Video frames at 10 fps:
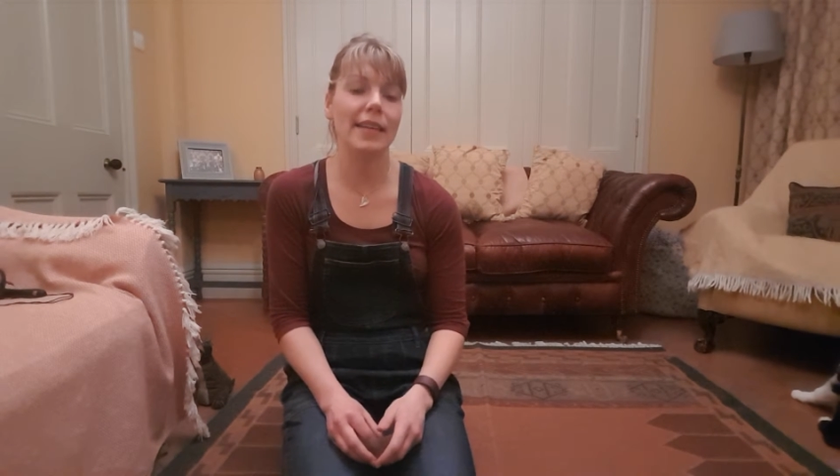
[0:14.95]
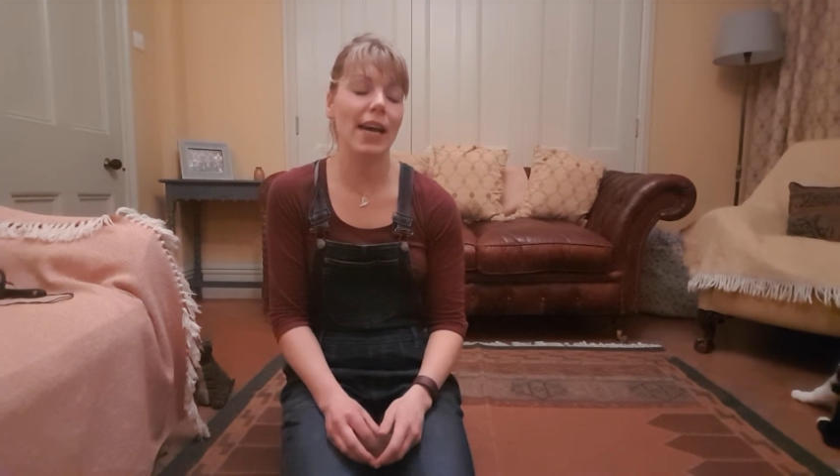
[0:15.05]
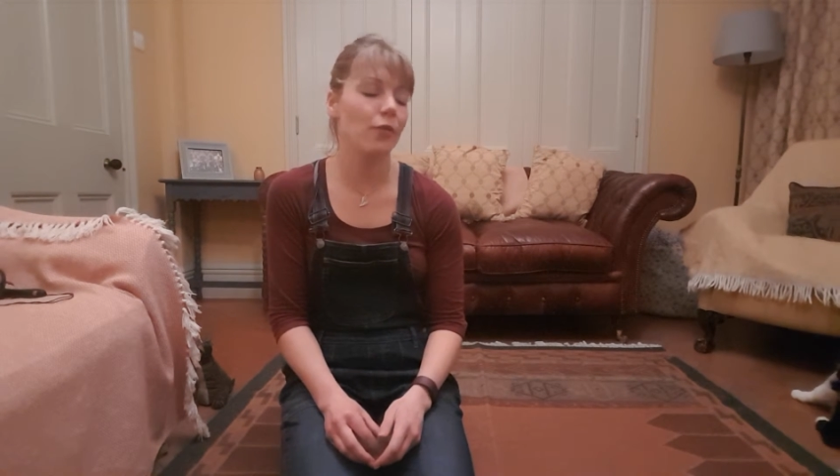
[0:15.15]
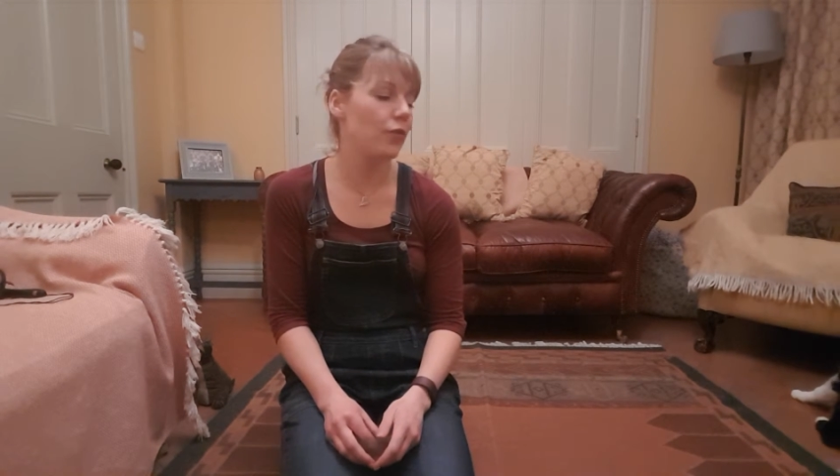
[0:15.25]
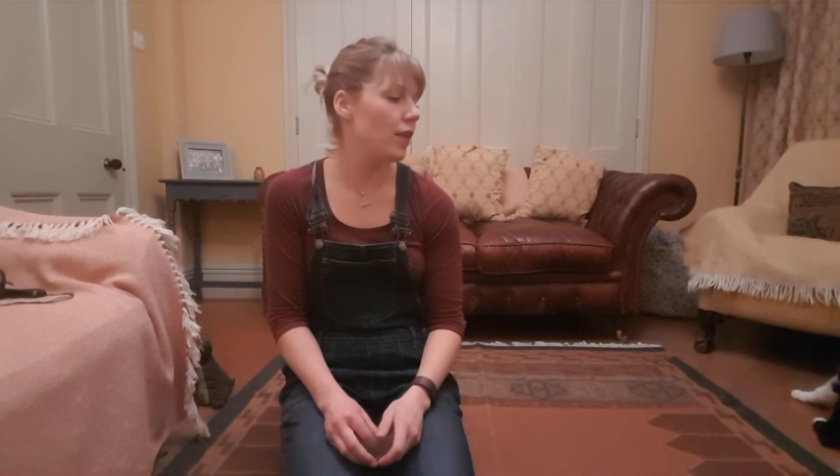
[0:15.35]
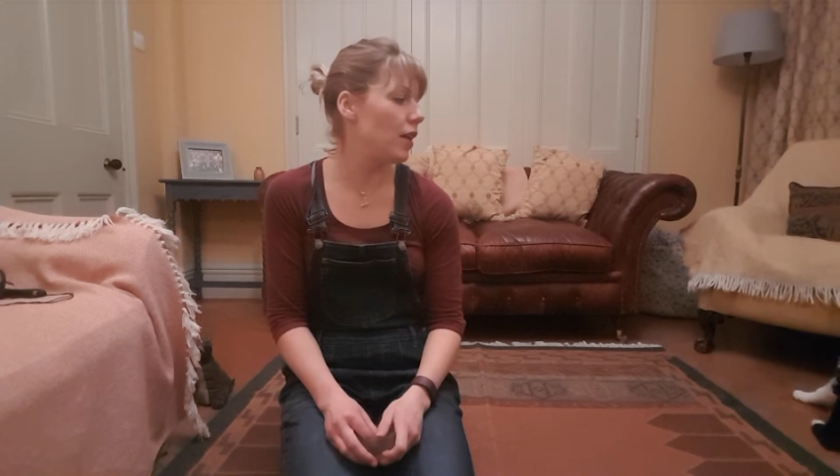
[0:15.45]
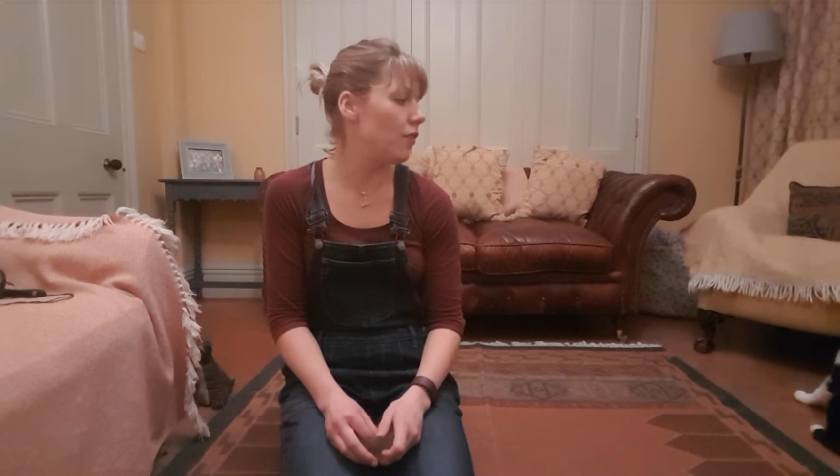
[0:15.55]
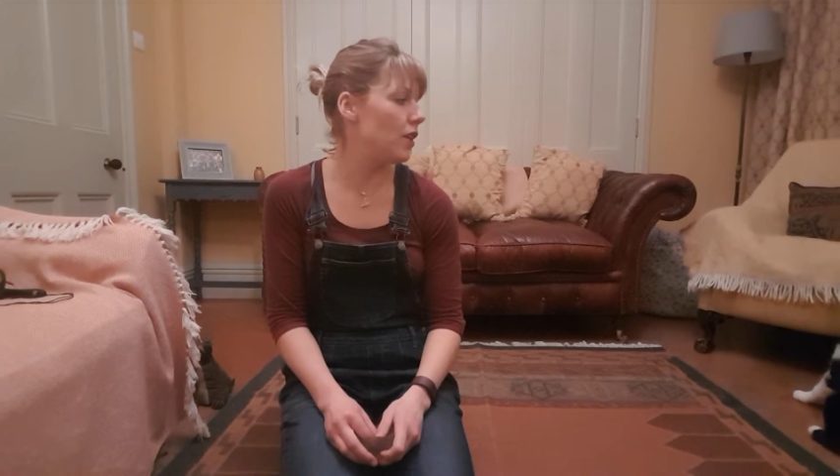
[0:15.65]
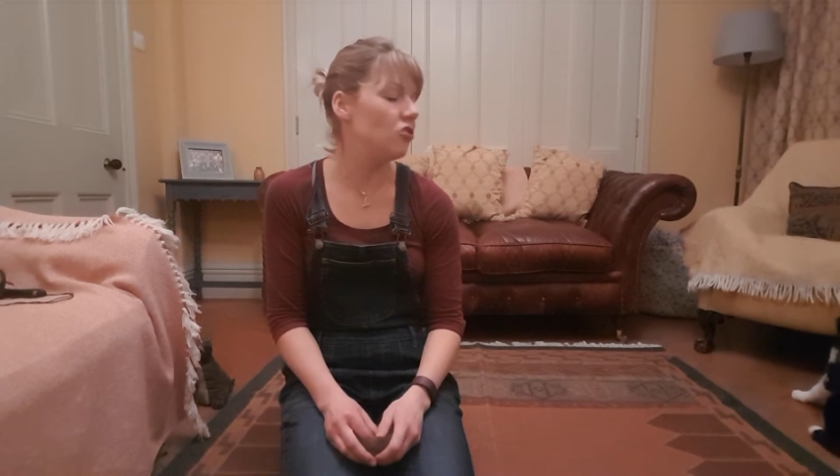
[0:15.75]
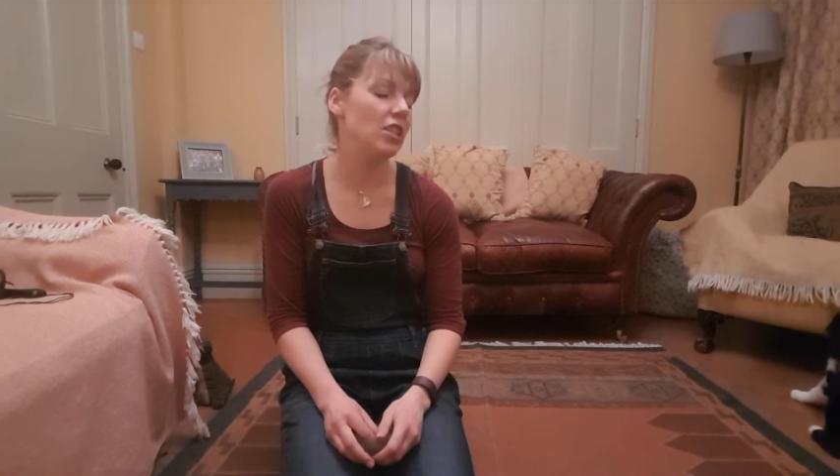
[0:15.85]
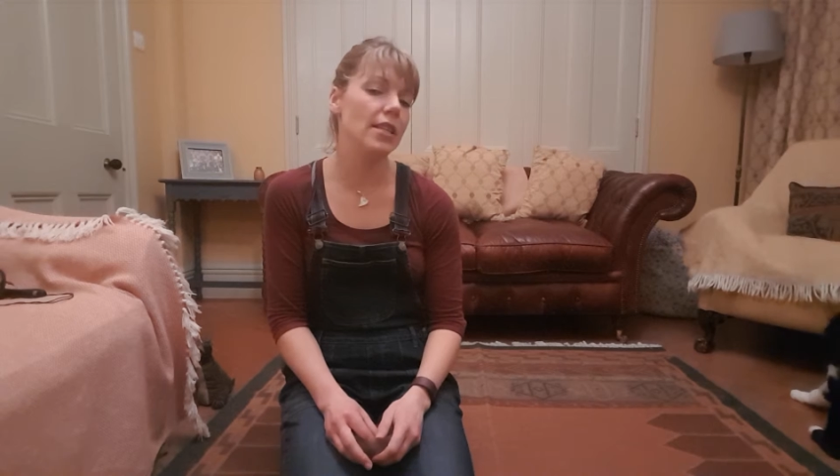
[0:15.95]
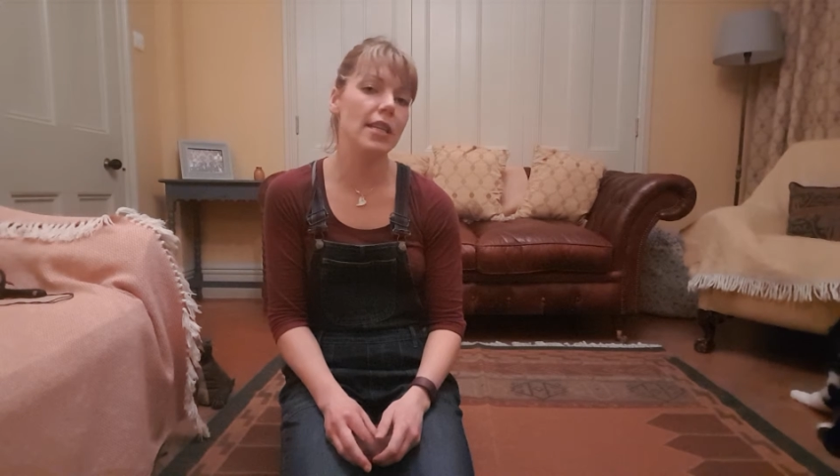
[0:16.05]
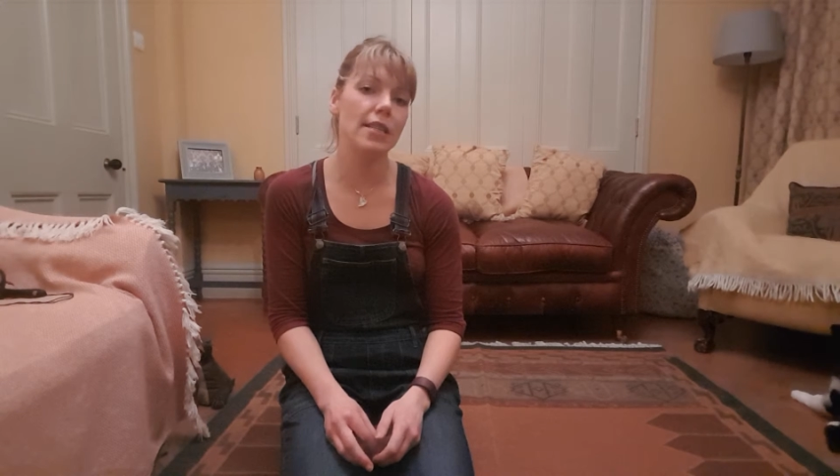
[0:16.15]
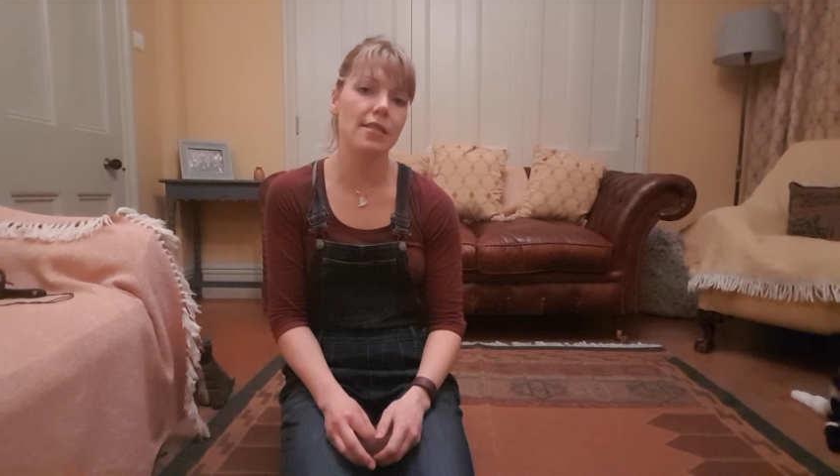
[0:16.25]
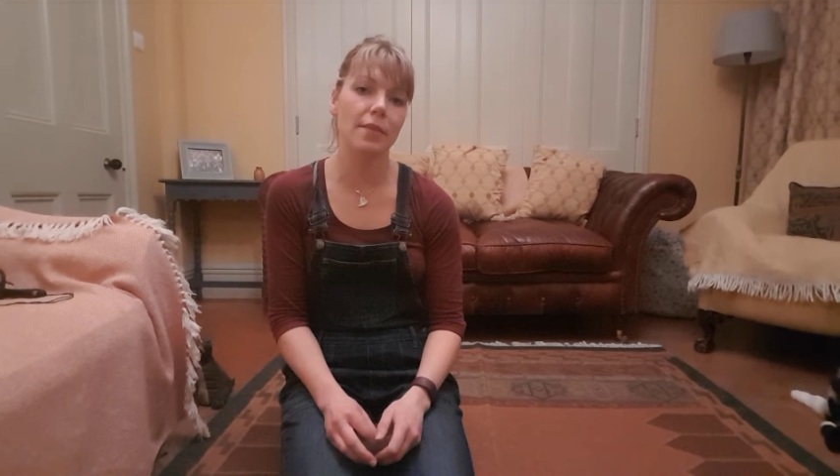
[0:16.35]
down for the evening and she
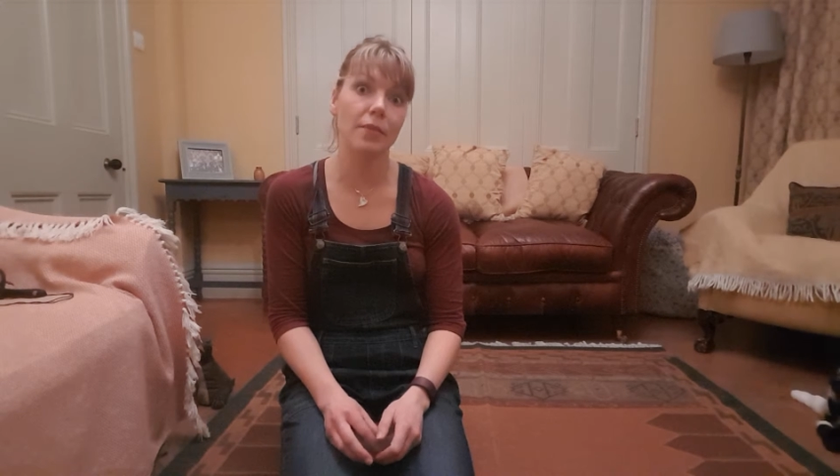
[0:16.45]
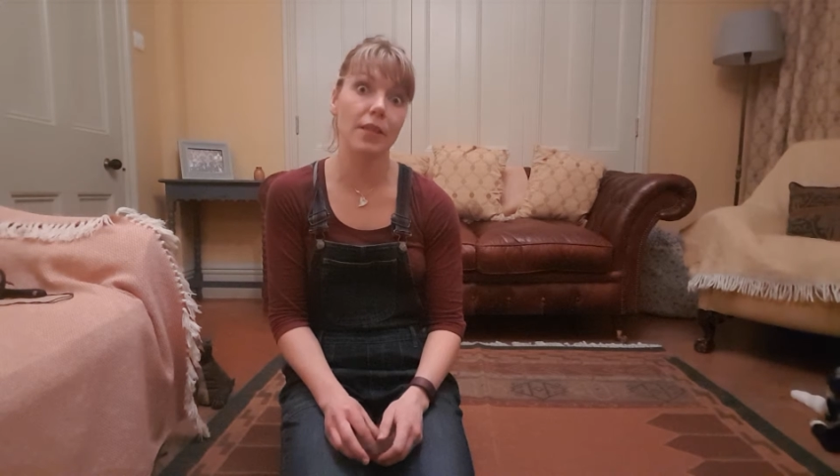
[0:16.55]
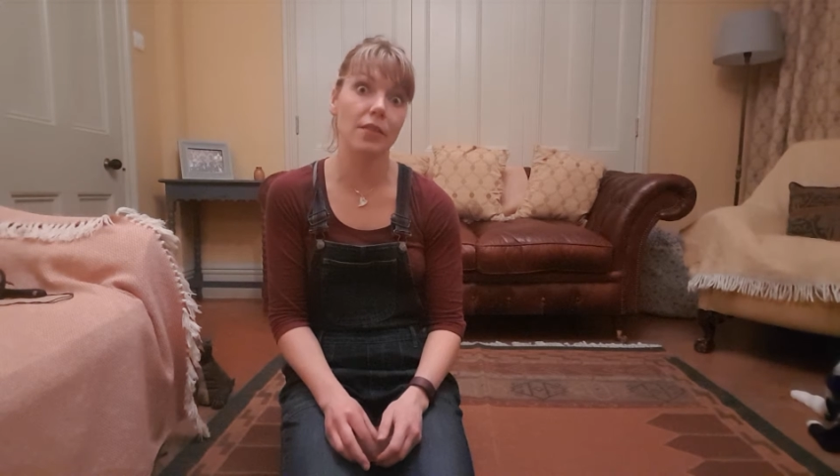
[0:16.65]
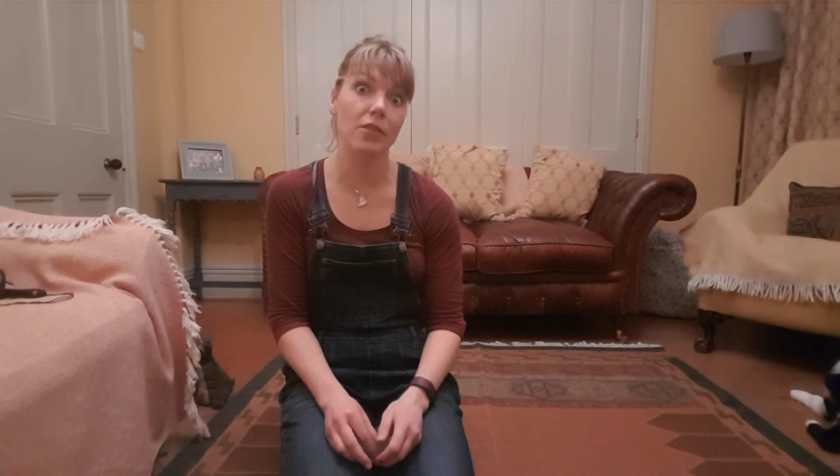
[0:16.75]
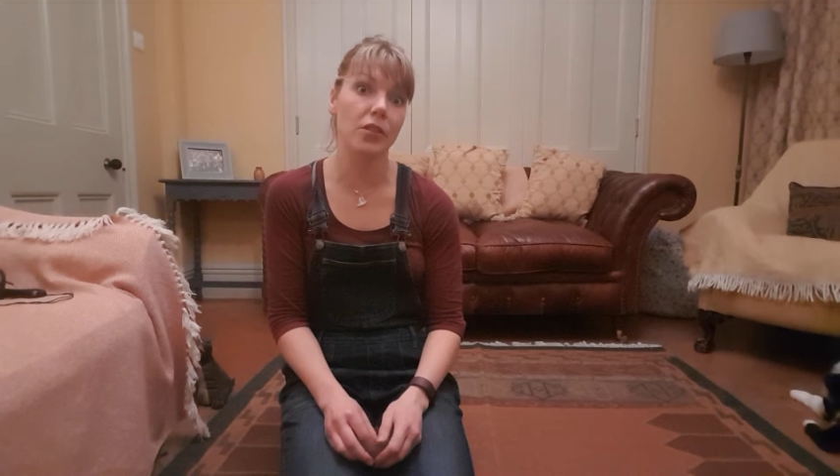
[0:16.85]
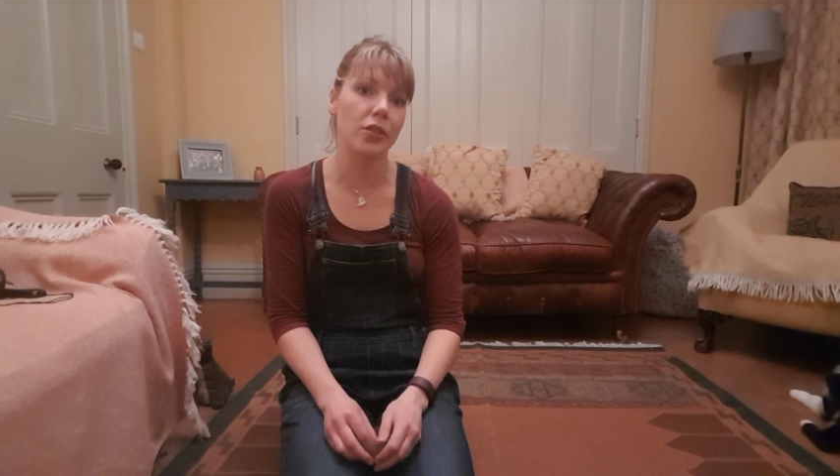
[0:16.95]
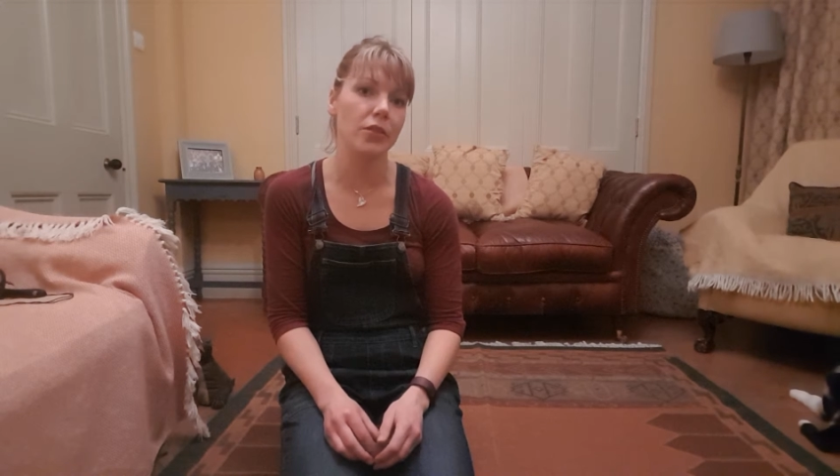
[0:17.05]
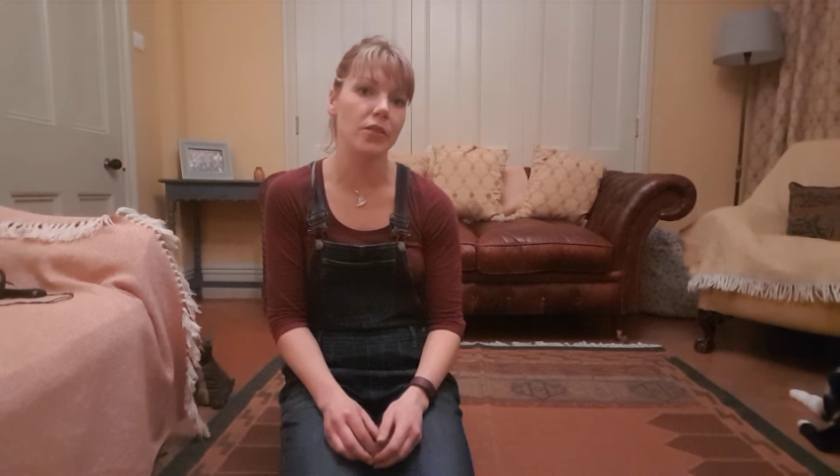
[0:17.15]
needs something to do.